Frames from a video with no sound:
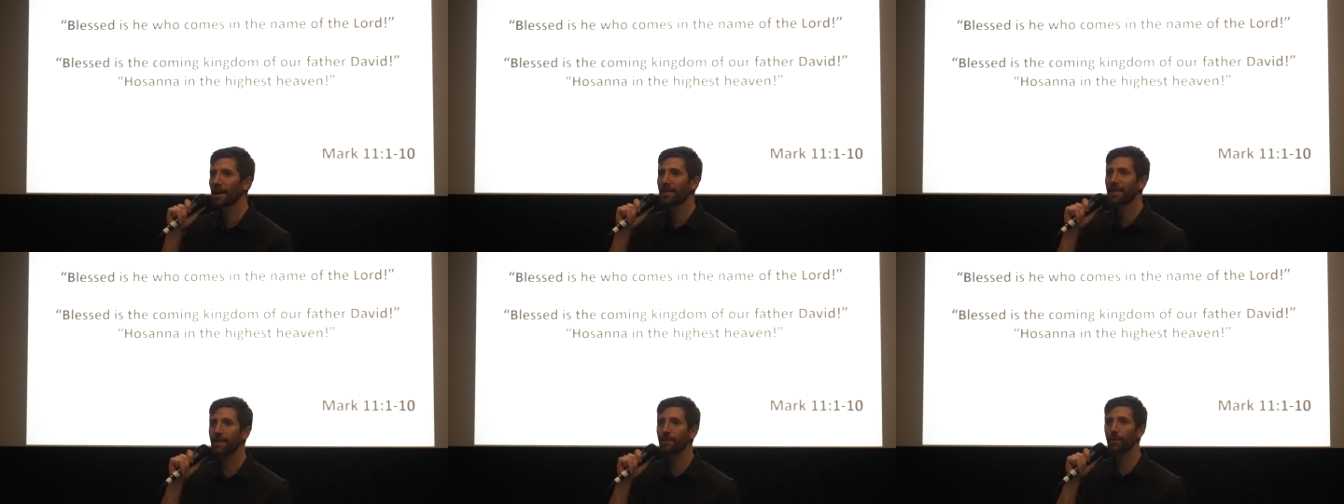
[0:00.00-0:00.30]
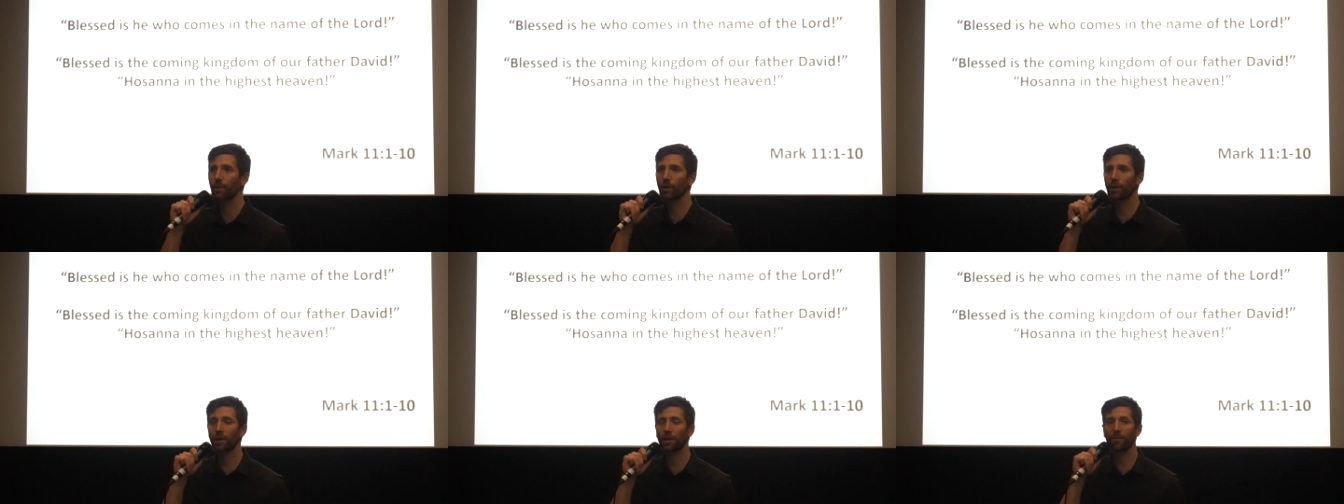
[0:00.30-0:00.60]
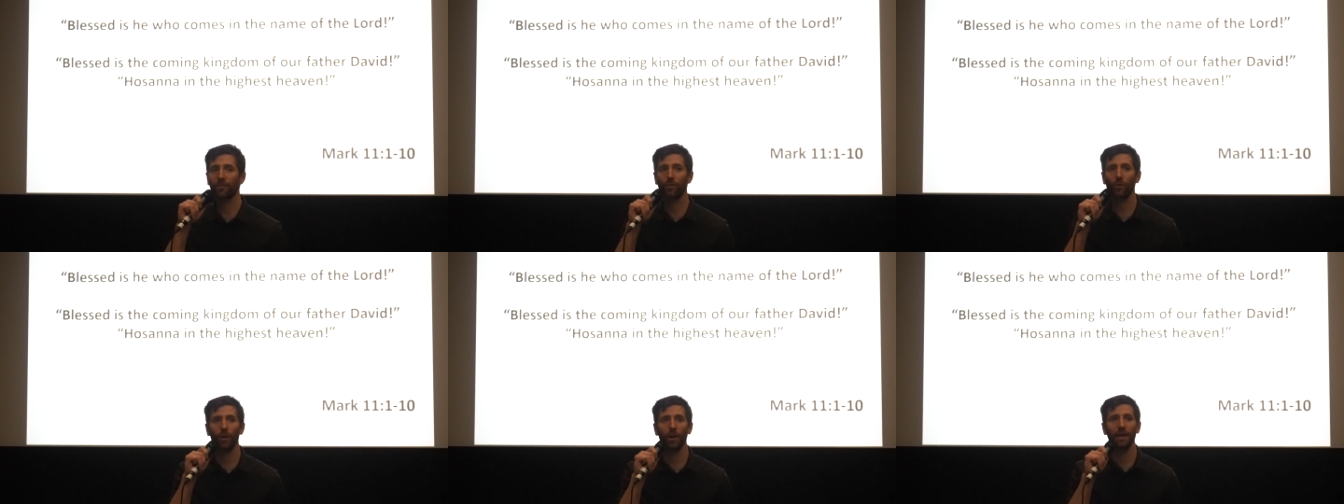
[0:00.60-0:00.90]
They were
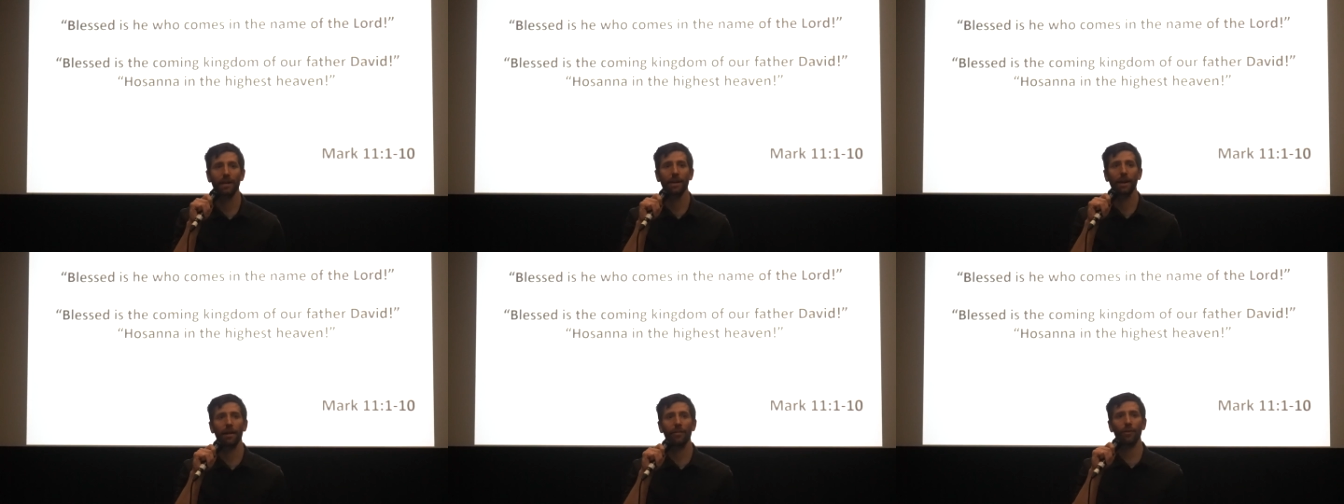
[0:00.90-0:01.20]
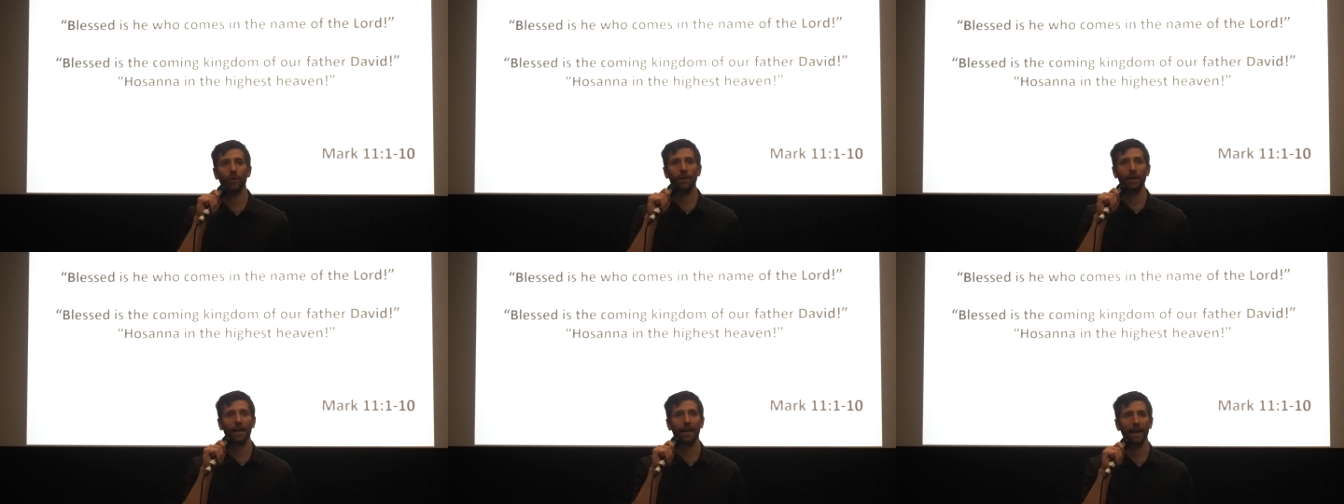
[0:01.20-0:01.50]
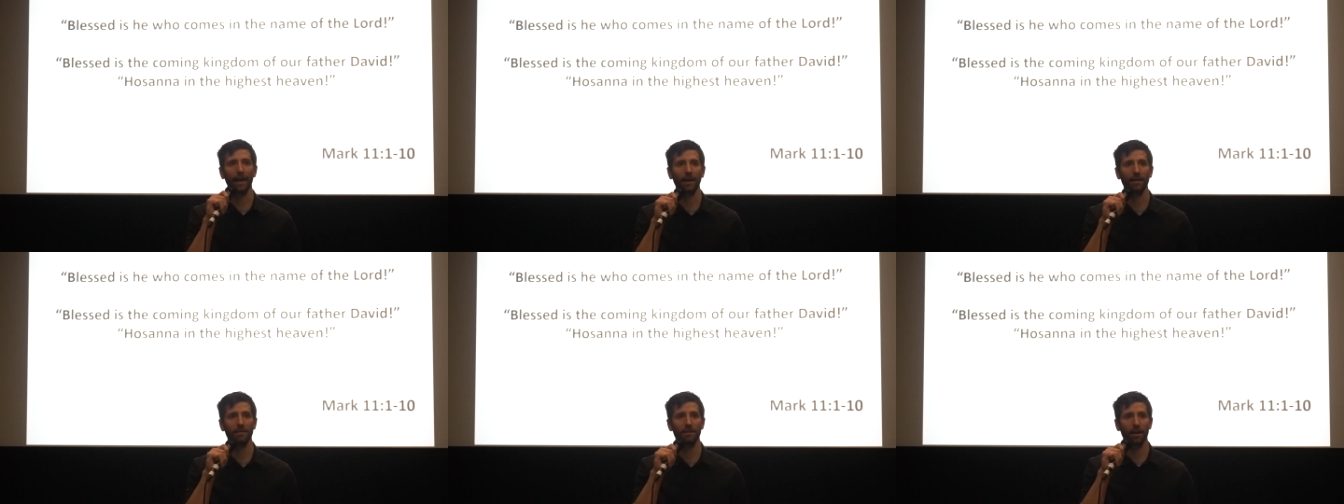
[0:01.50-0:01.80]
looking for another
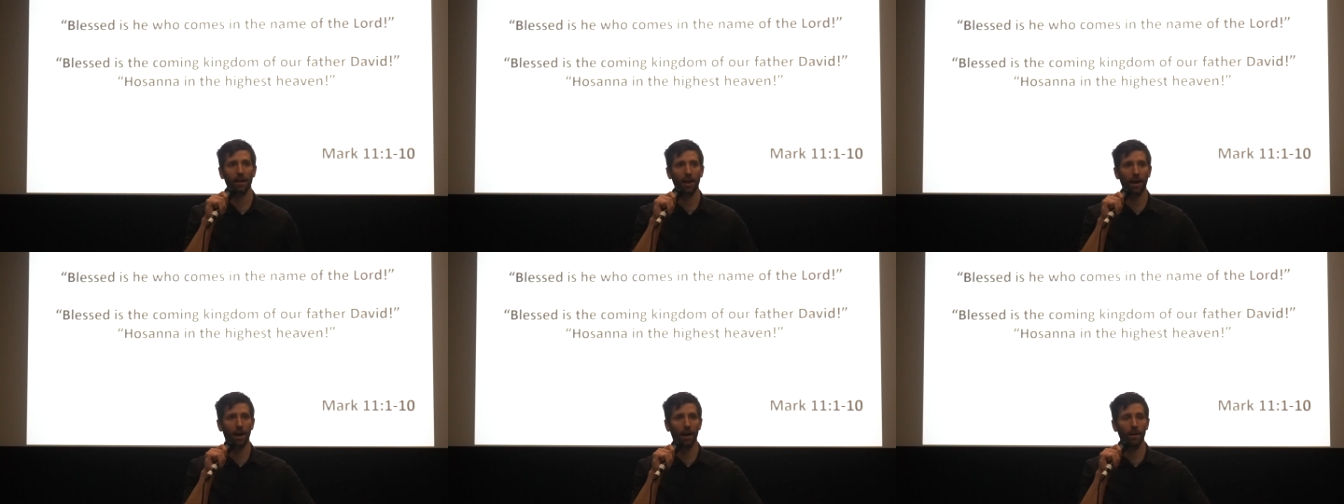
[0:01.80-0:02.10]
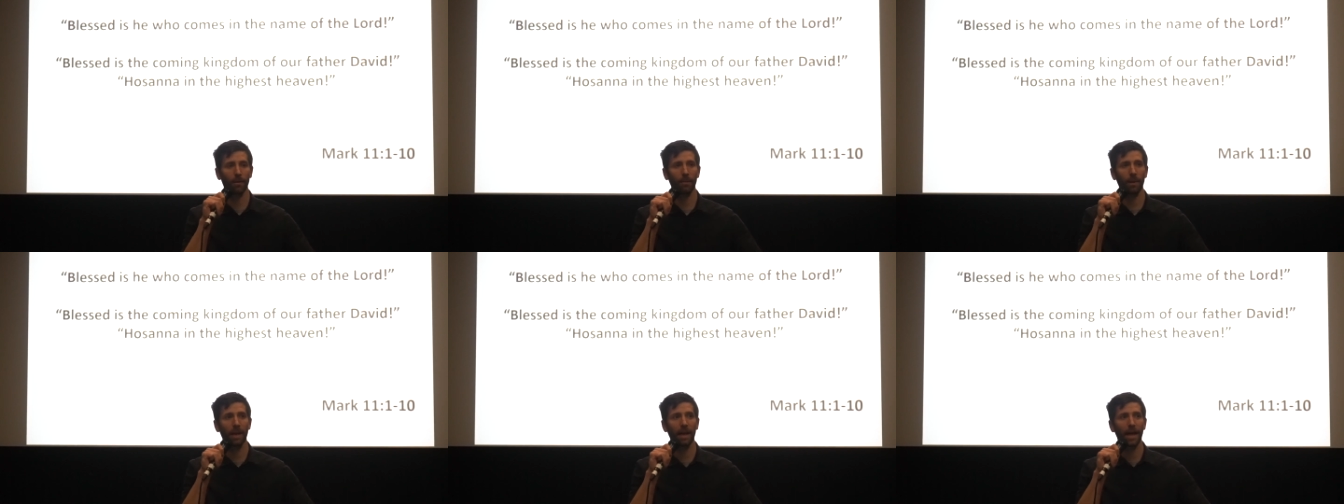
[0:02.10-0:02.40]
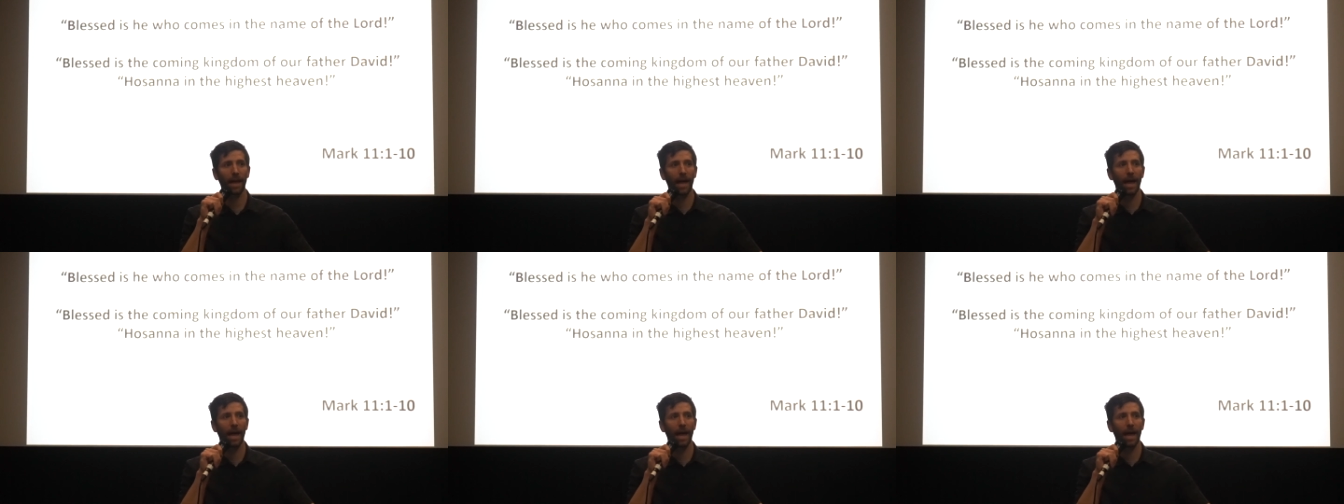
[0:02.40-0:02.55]
king to come